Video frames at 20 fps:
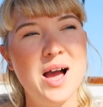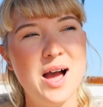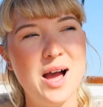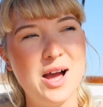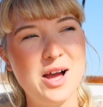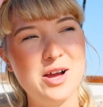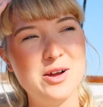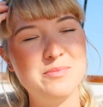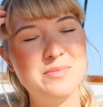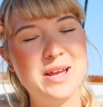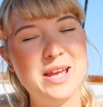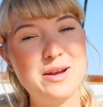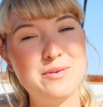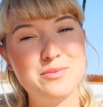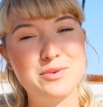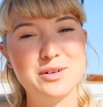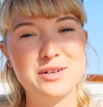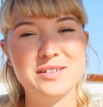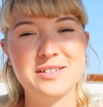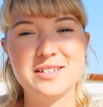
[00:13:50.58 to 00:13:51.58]
It
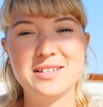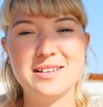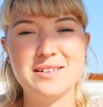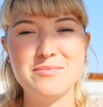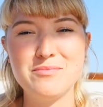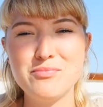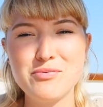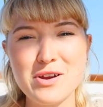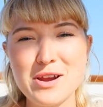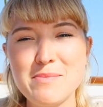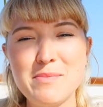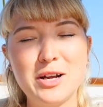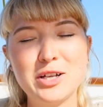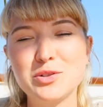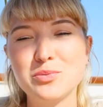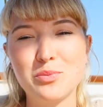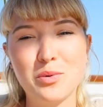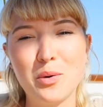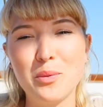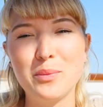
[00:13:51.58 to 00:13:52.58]
was pretty much
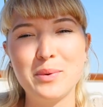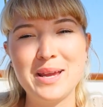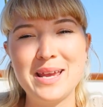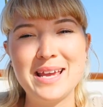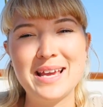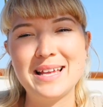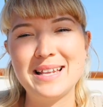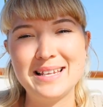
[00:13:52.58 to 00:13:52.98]
what we